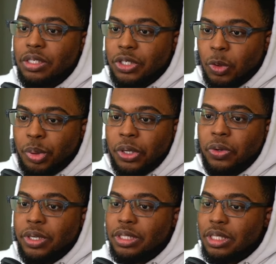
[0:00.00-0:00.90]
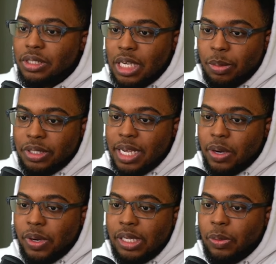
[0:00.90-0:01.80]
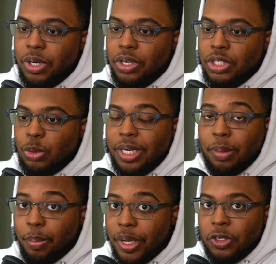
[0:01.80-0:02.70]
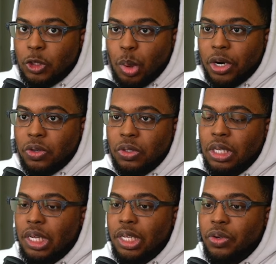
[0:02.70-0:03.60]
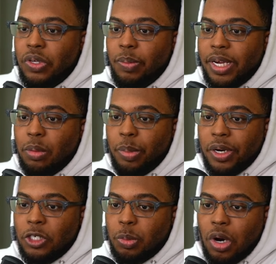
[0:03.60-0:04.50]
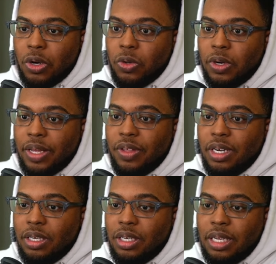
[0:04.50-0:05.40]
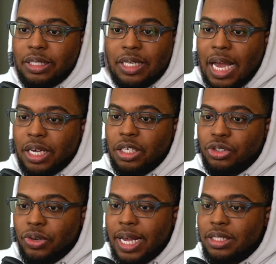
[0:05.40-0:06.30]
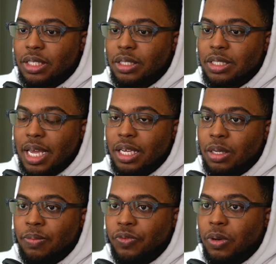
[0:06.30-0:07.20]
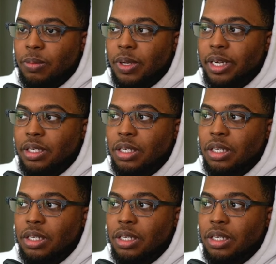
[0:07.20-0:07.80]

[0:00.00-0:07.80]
Dill Pickle is the same exact way. Like, what are you going to do? Make a better Sparkle? You can make a better Sparkle, and then it it's not going to drastically take him from, like,